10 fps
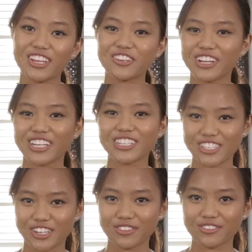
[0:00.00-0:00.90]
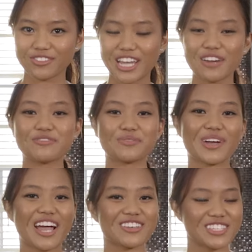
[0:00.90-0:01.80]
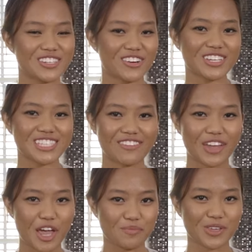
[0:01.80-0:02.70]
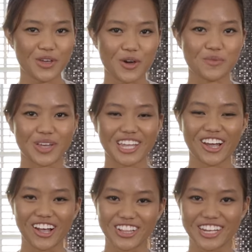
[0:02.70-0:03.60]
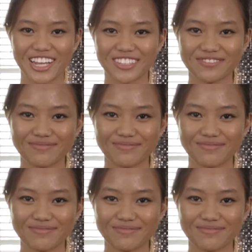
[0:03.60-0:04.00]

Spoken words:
then you're ready to serve. Now, from my house to yours, have a happy homemade holiday.